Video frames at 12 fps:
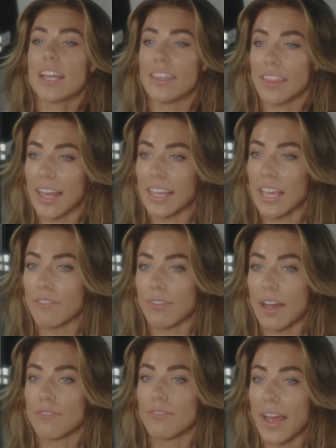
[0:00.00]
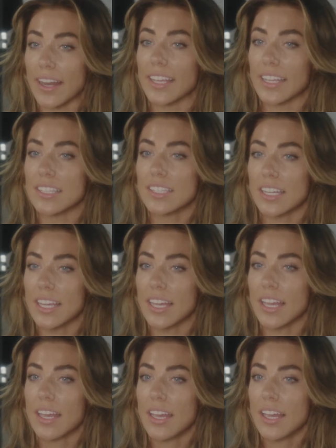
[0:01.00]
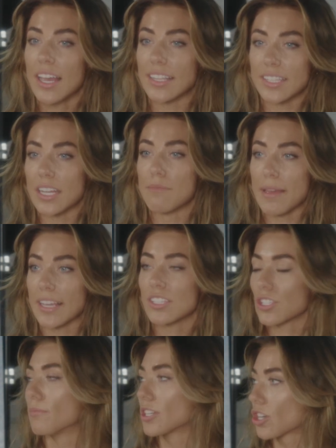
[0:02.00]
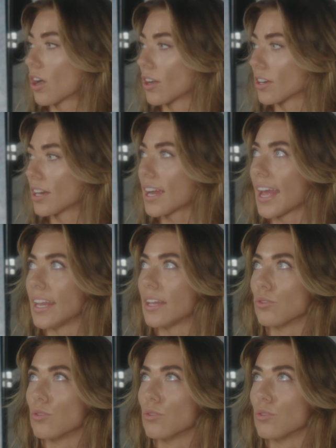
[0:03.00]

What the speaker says: and like if I fight against it, it's gonna make it so much harder, and